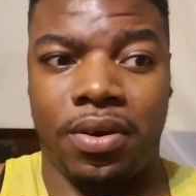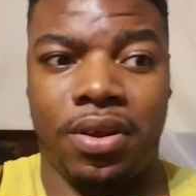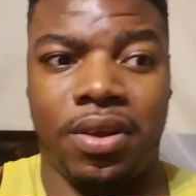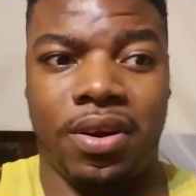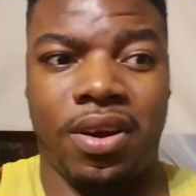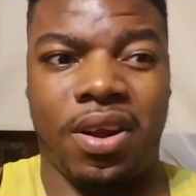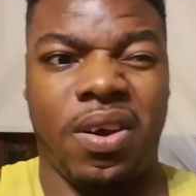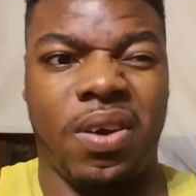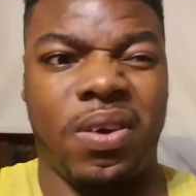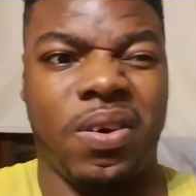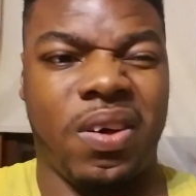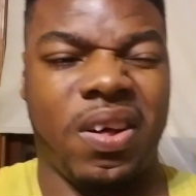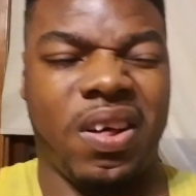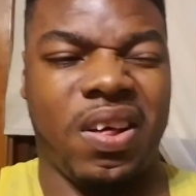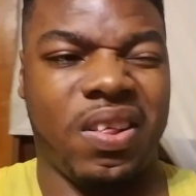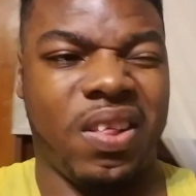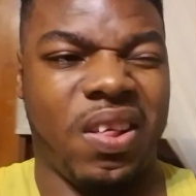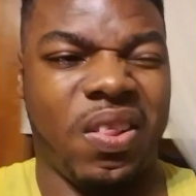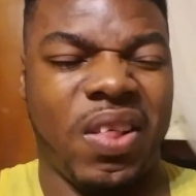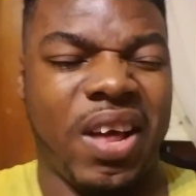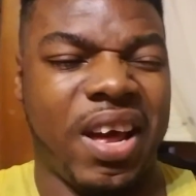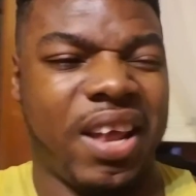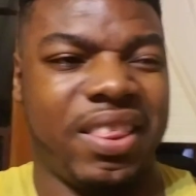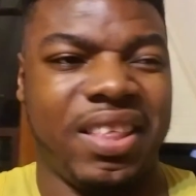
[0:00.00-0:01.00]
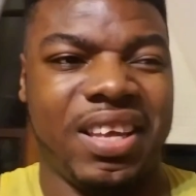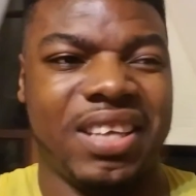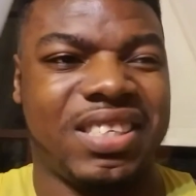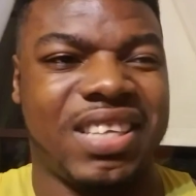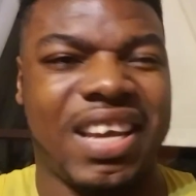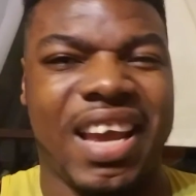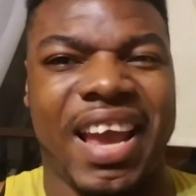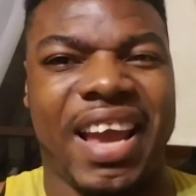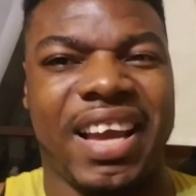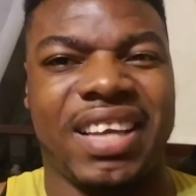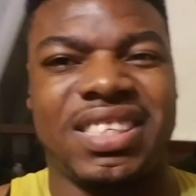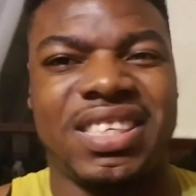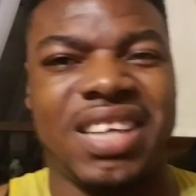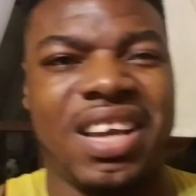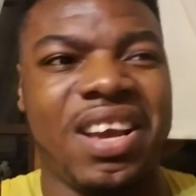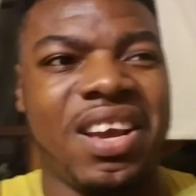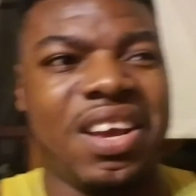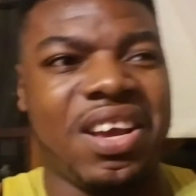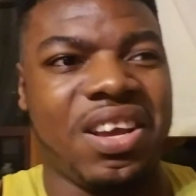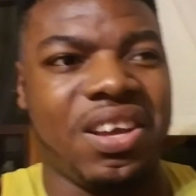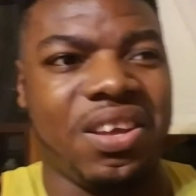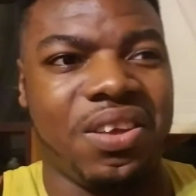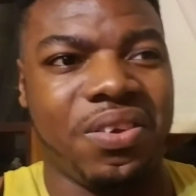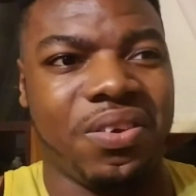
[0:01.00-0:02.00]
You know, a lot of the attacks
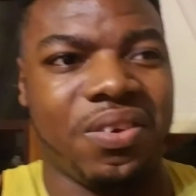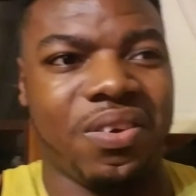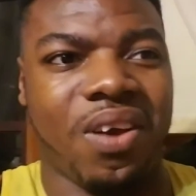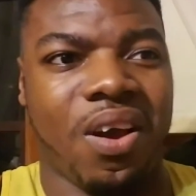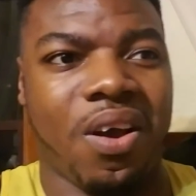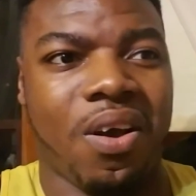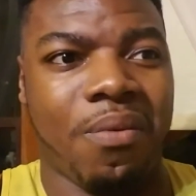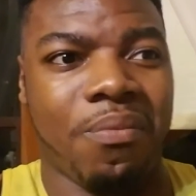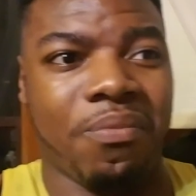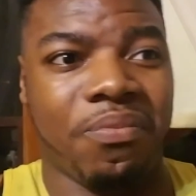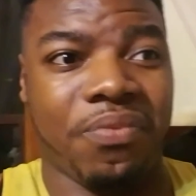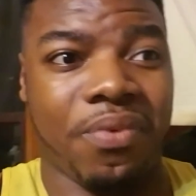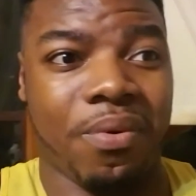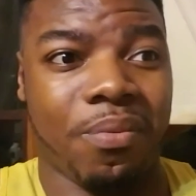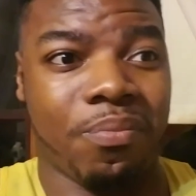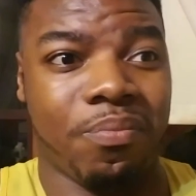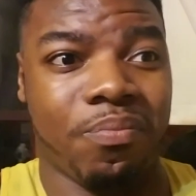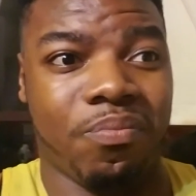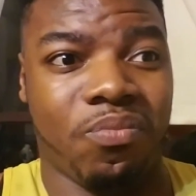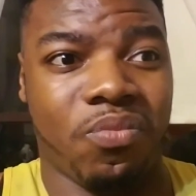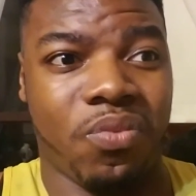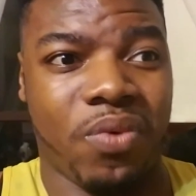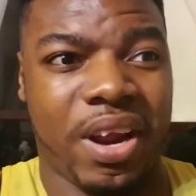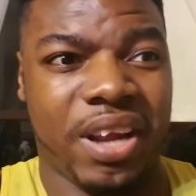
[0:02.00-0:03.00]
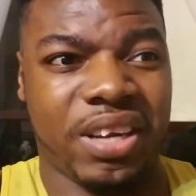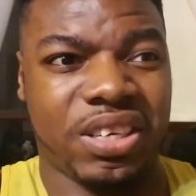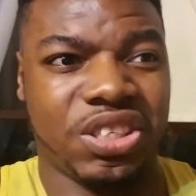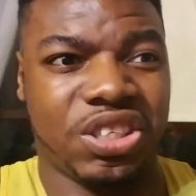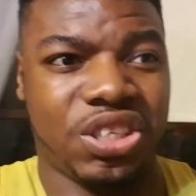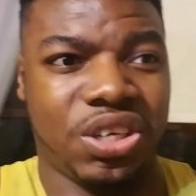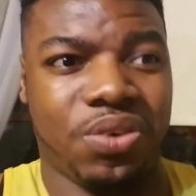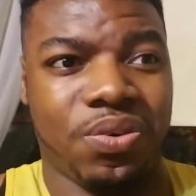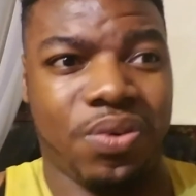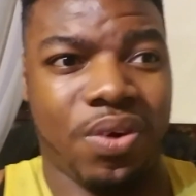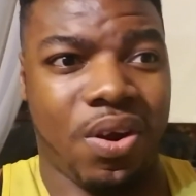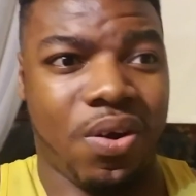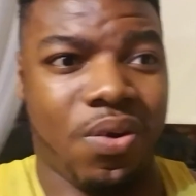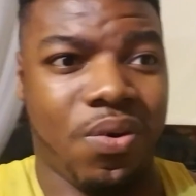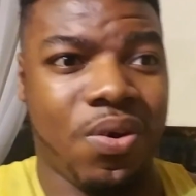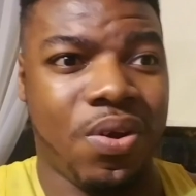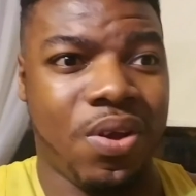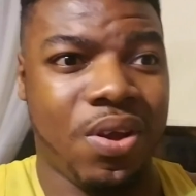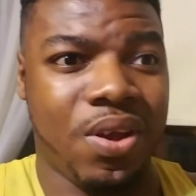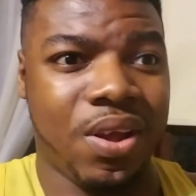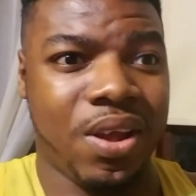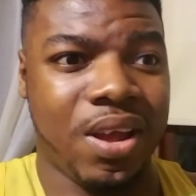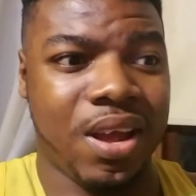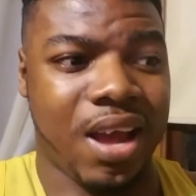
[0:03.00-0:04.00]
from Ranjiro
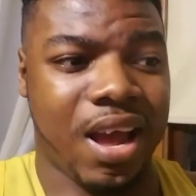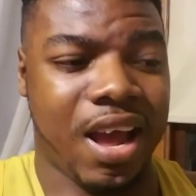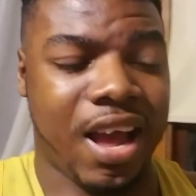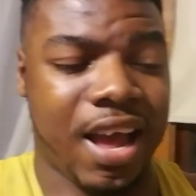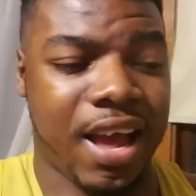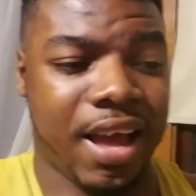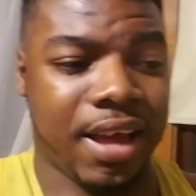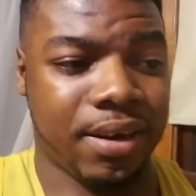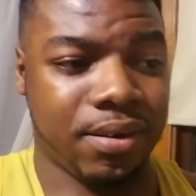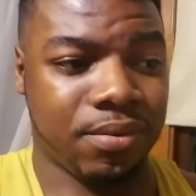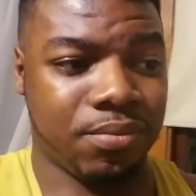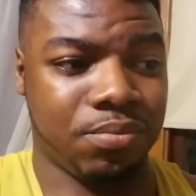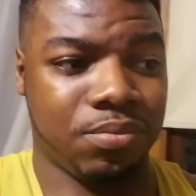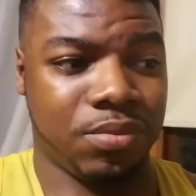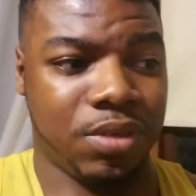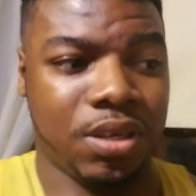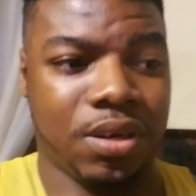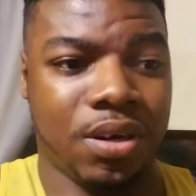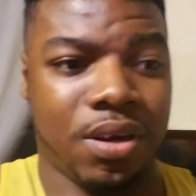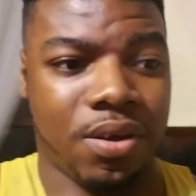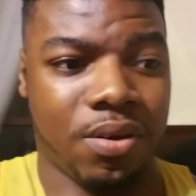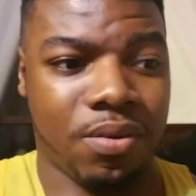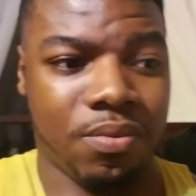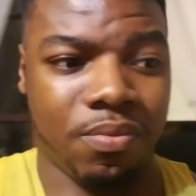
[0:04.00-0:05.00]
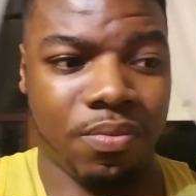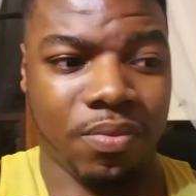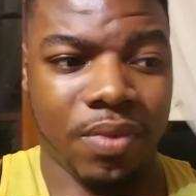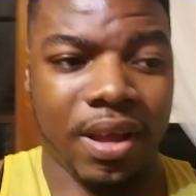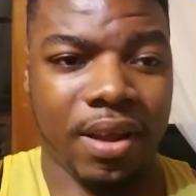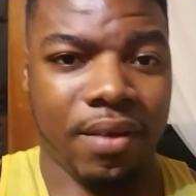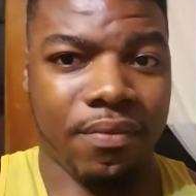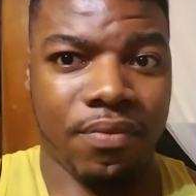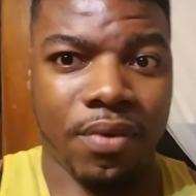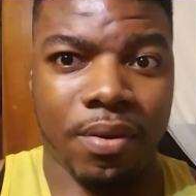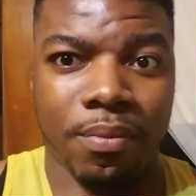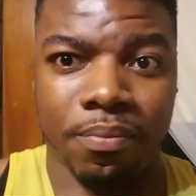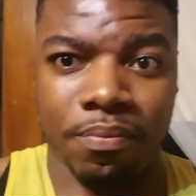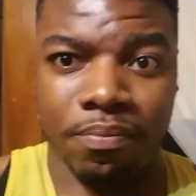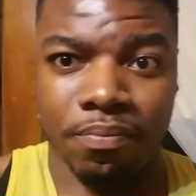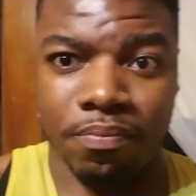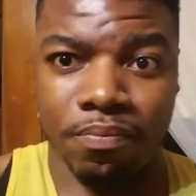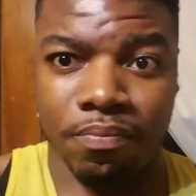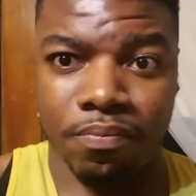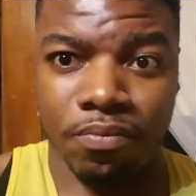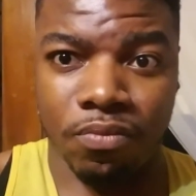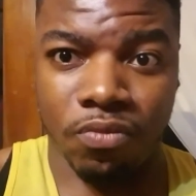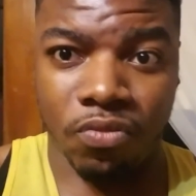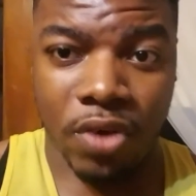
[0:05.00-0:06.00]
on, you know, like from
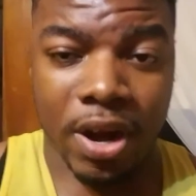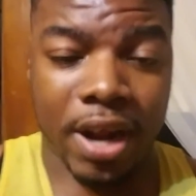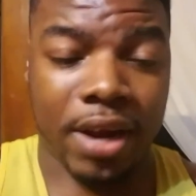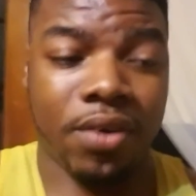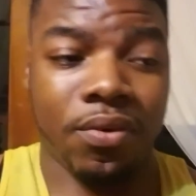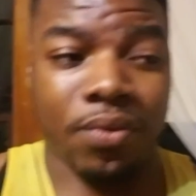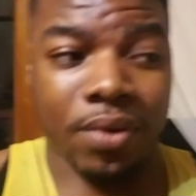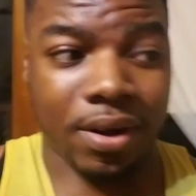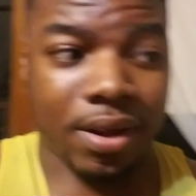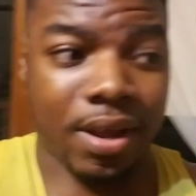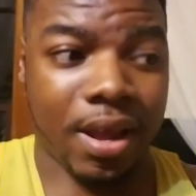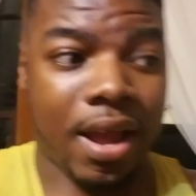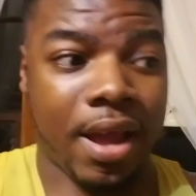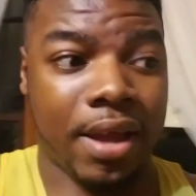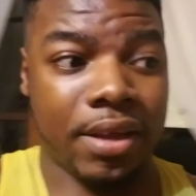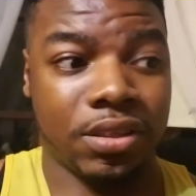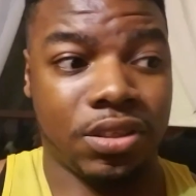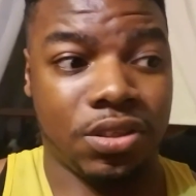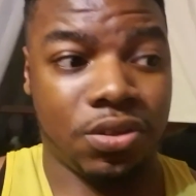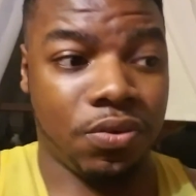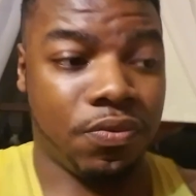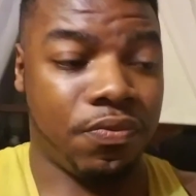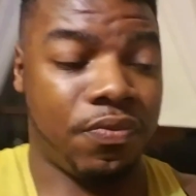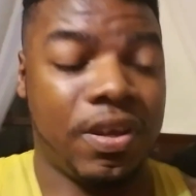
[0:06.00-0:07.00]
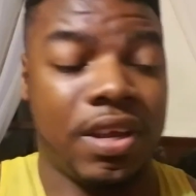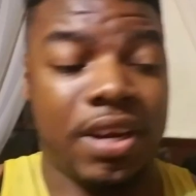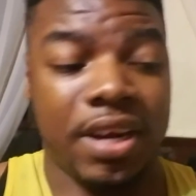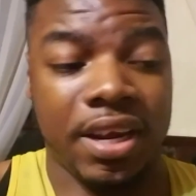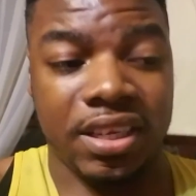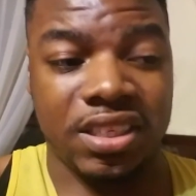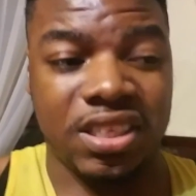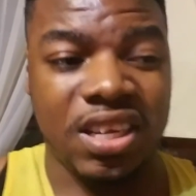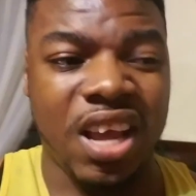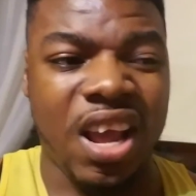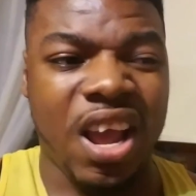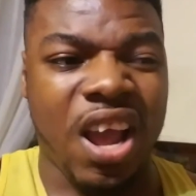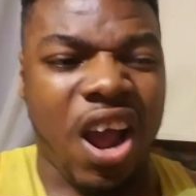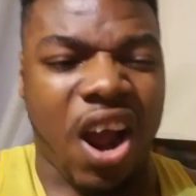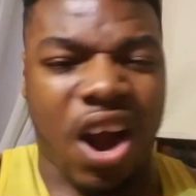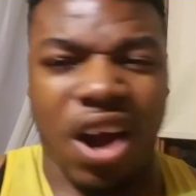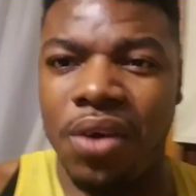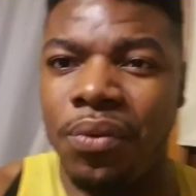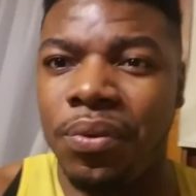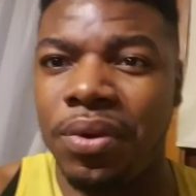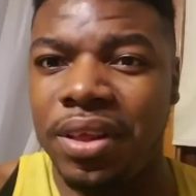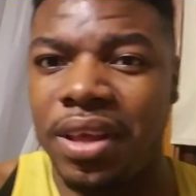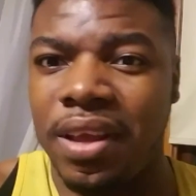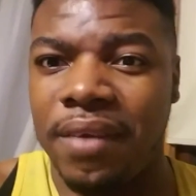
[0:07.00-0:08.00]
Ragnarok onto Phoenix
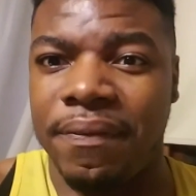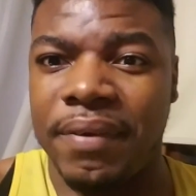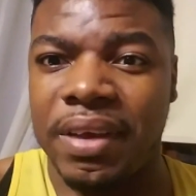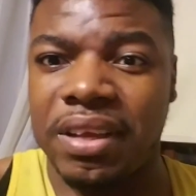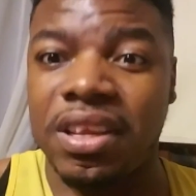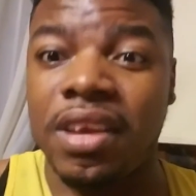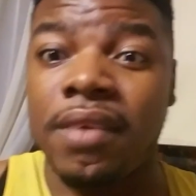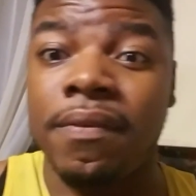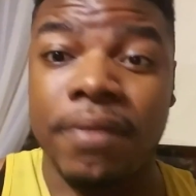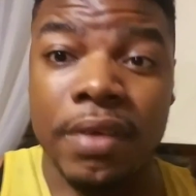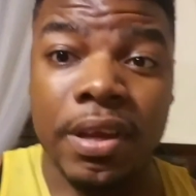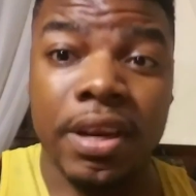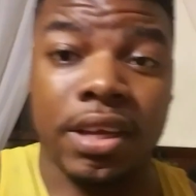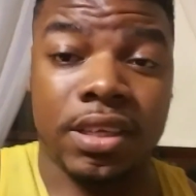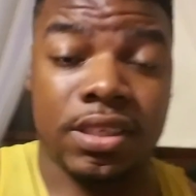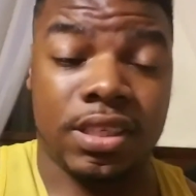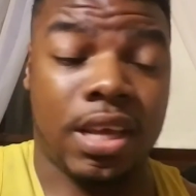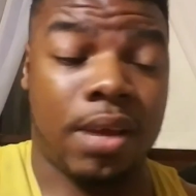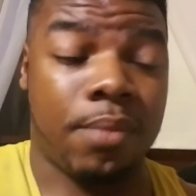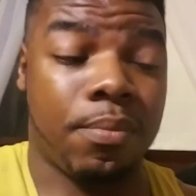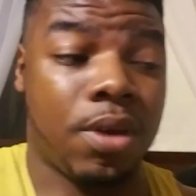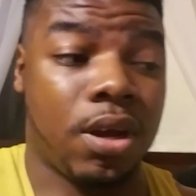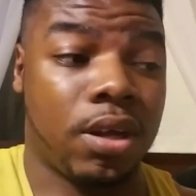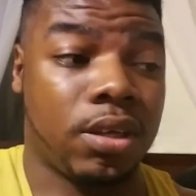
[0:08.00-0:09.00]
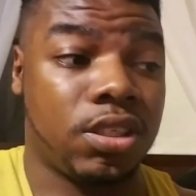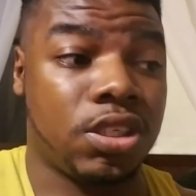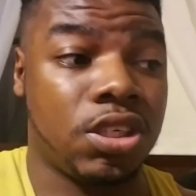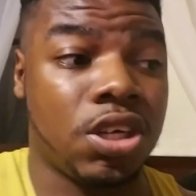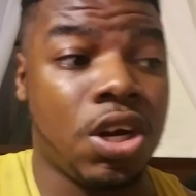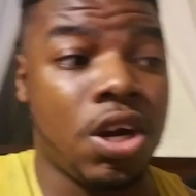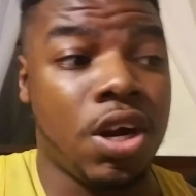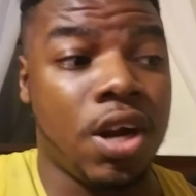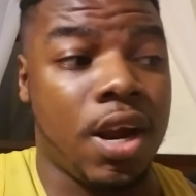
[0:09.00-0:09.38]
aren't really affecting Phoenix that much.